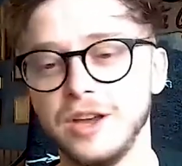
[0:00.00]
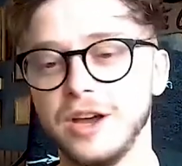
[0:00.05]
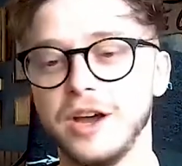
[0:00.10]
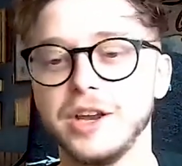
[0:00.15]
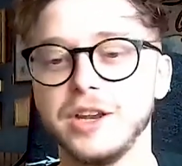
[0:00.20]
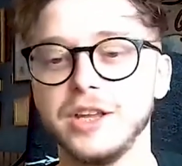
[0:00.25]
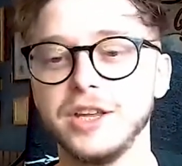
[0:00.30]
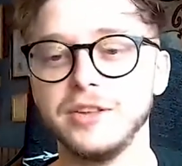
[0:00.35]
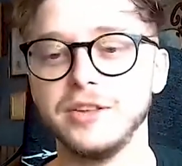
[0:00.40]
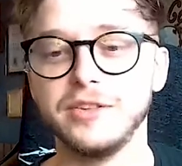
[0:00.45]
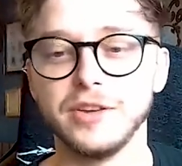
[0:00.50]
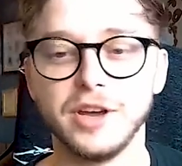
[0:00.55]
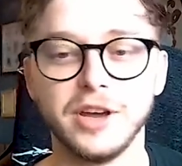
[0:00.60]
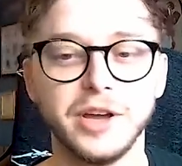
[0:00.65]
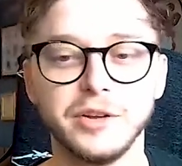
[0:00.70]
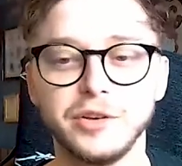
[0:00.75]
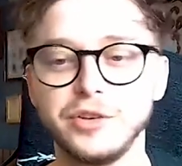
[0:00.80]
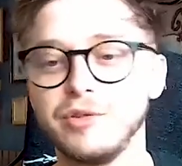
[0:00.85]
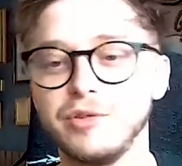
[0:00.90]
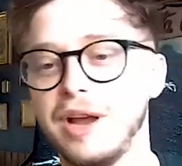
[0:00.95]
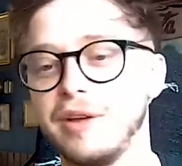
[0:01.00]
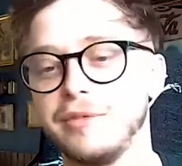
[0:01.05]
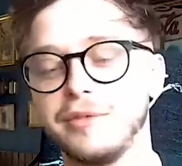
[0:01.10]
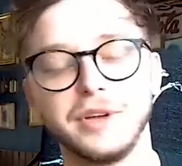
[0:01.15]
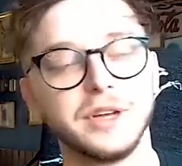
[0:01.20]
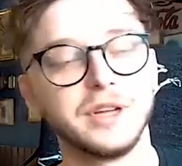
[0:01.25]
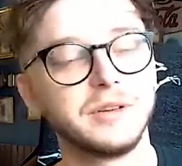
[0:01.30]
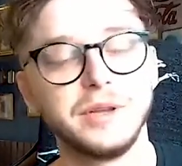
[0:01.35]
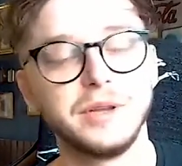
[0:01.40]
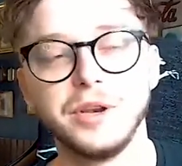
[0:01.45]
I need uh,
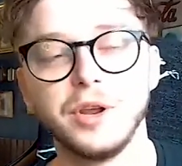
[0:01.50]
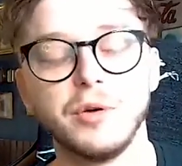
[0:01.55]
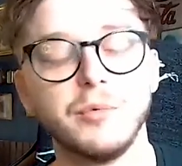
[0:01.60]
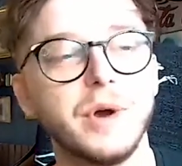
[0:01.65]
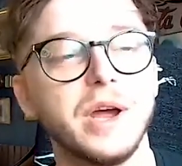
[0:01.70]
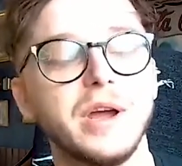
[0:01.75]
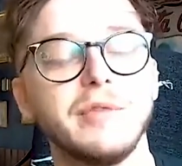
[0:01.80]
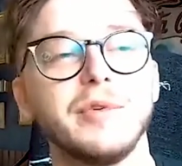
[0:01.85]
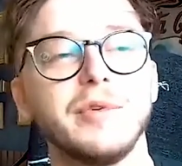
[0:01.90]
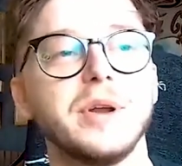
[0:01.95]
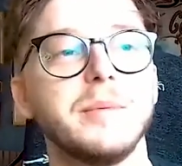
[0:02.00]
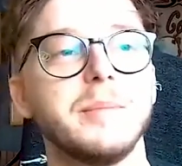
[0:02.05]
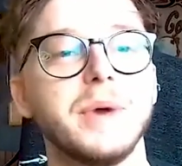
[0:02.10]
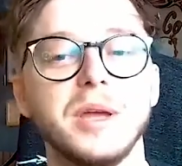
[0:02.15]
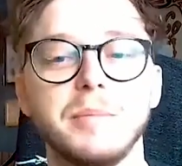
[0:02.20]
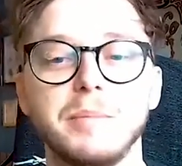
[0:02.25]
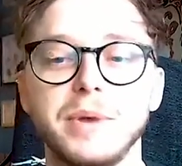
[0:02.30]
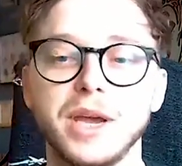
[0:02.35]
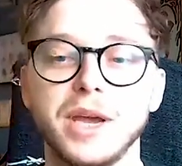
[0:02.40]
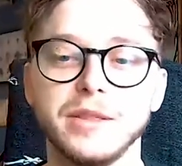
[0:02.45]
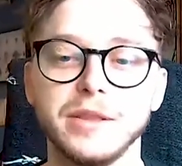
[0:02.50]
traffic, you know, whatever it may be.